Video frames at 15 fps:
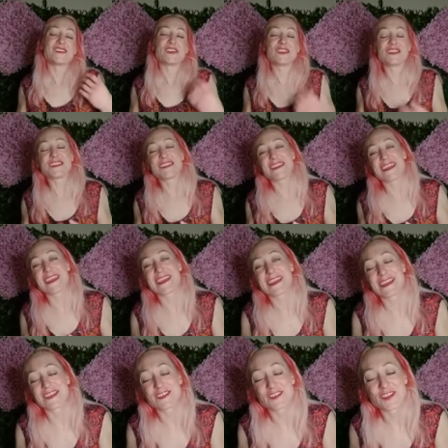
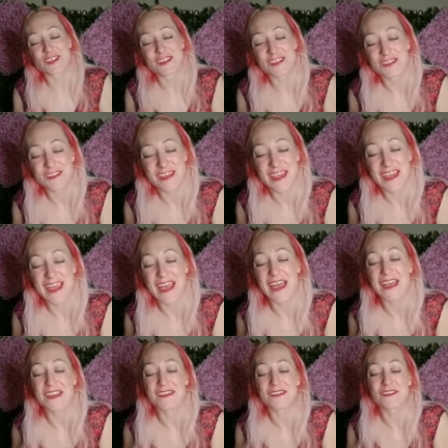ginseng, ginger
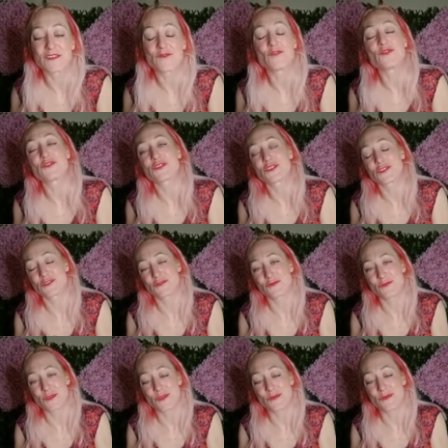and ruscus
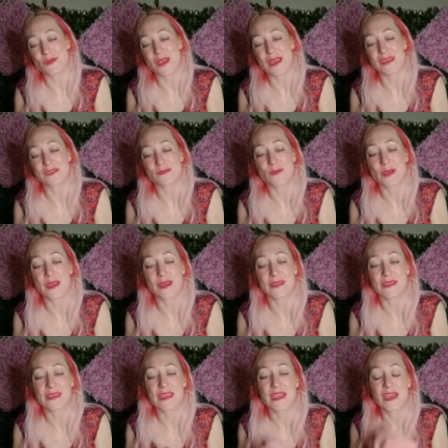root as
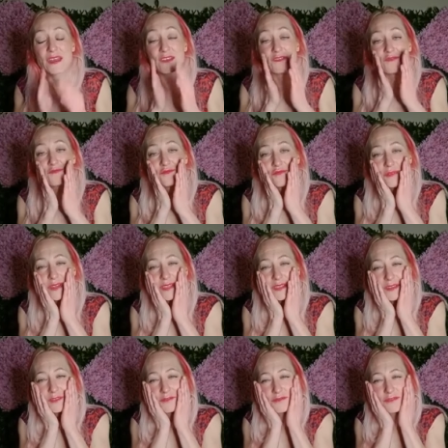well, and it's
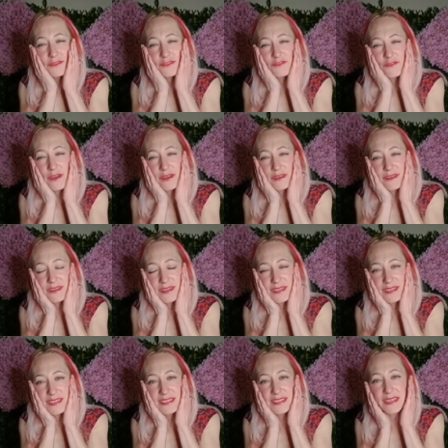really good for
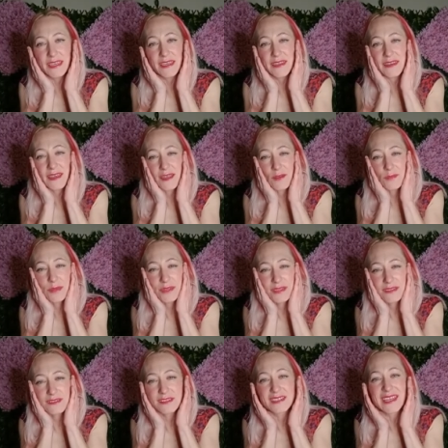strengthening the skin, helping
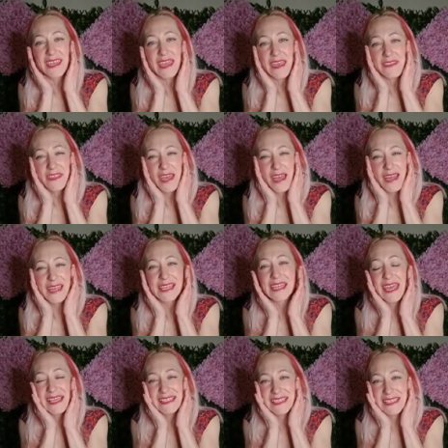it to get that
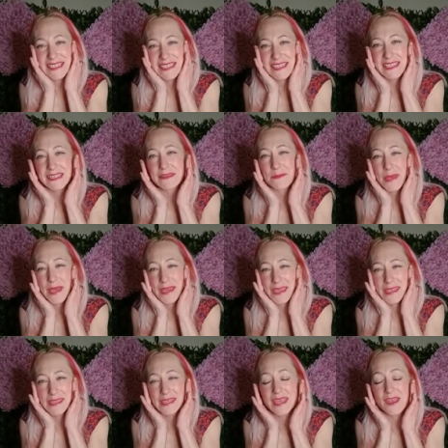elasticity back
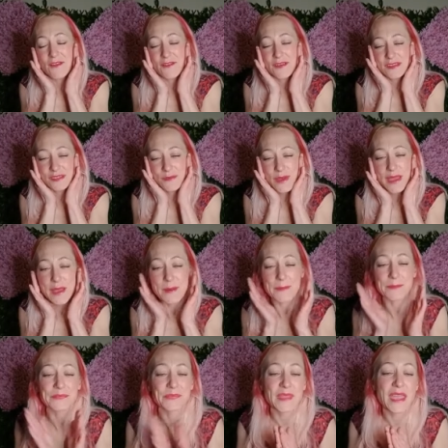in there as well.